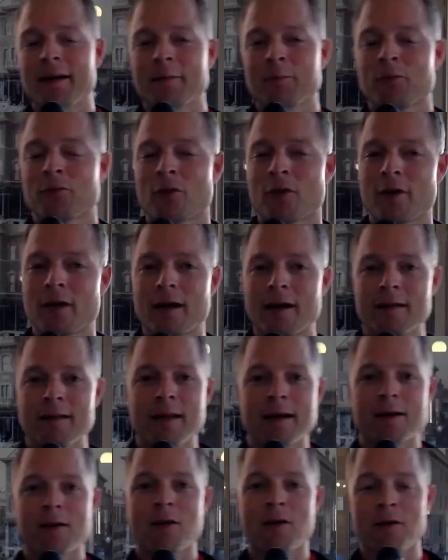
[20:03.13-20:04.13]
I'm sorry. I
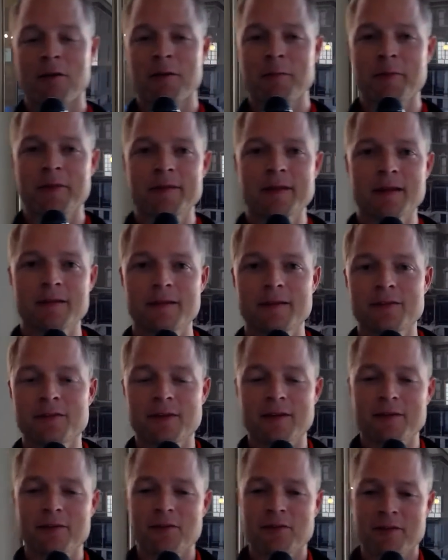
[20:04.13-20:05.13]
like calling them the deadly
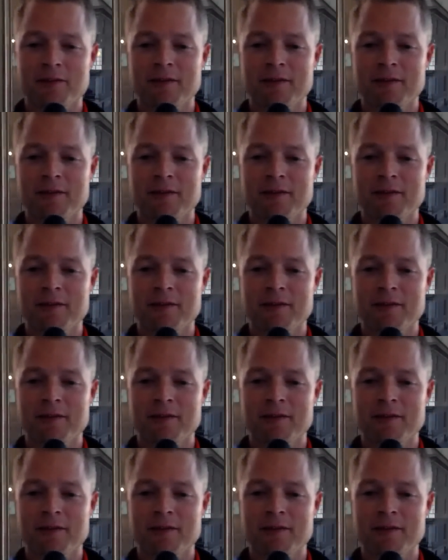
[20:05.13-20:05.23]
sins.